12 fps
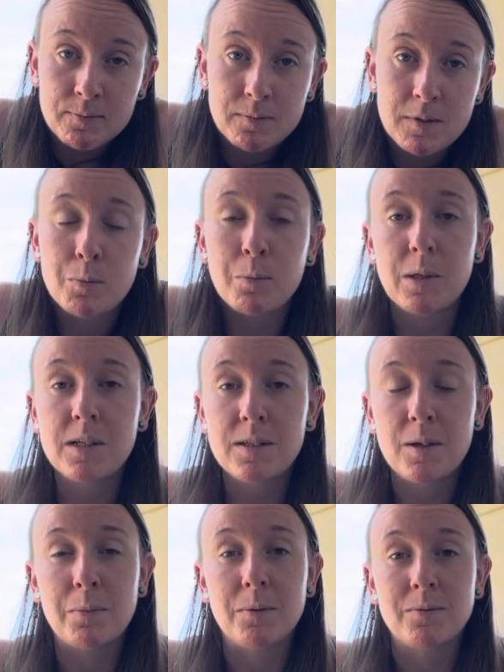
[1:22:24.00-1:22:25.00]
It's pretty
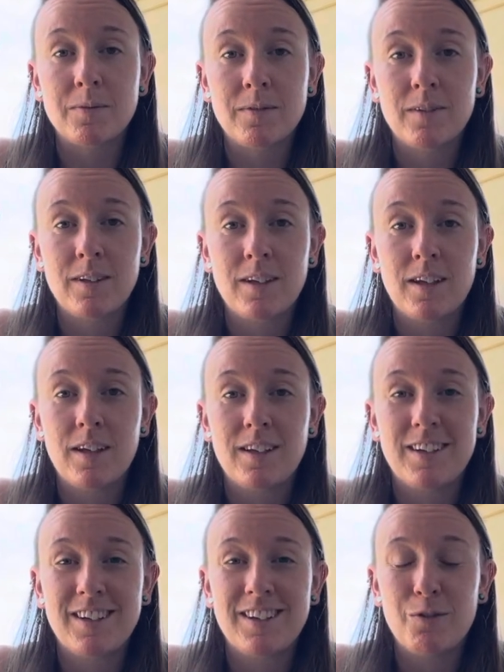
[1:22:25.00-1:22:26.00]
simple.
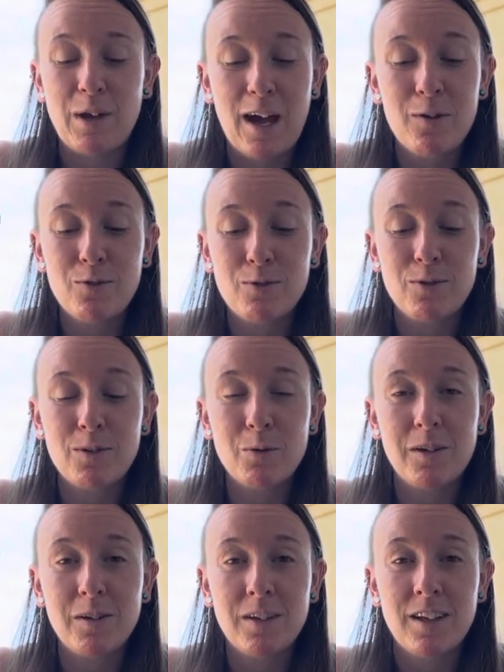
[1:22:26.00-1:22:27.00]
We have the free
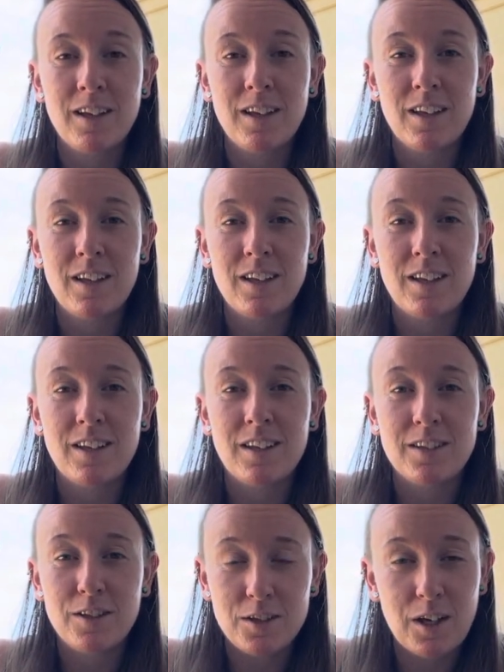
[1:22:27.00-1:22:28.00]
will
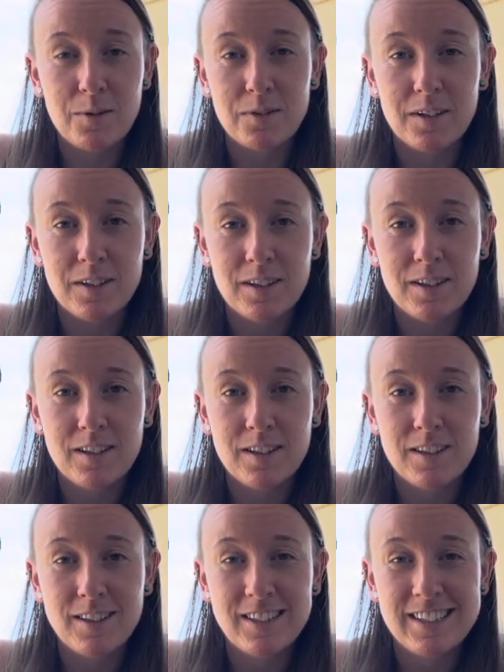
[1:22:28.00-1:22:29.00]
to suffer
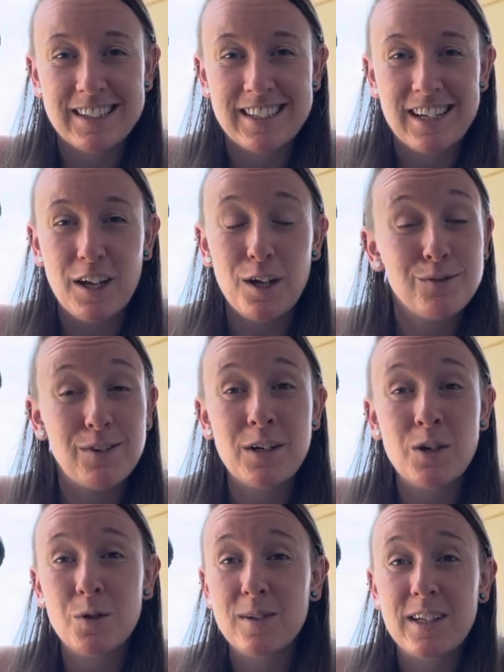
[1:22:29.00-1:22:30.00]

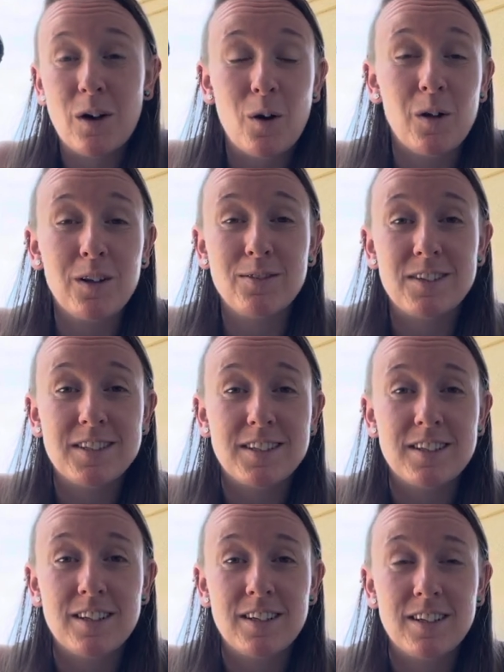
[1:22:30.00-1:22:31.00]
eventually all of us
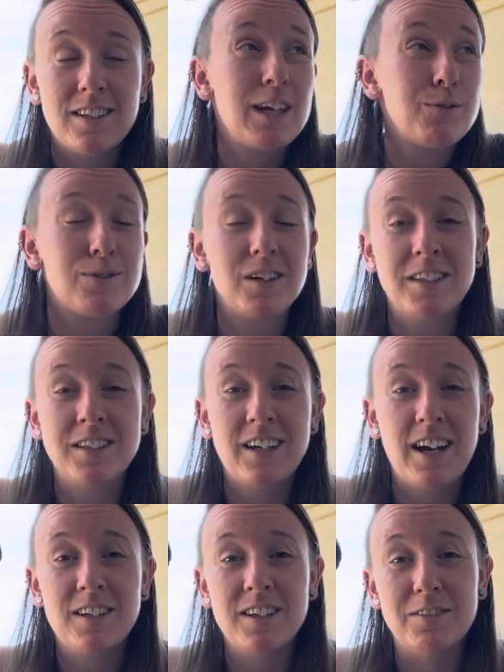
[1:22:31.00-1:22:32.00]
get fucking
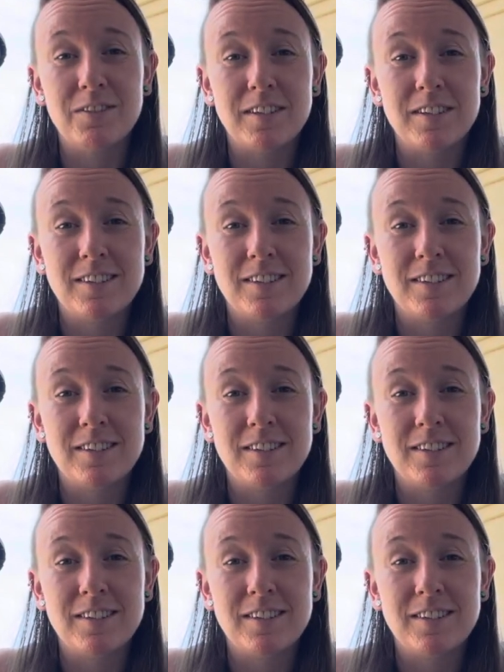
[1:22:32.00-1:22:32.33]
tired of it.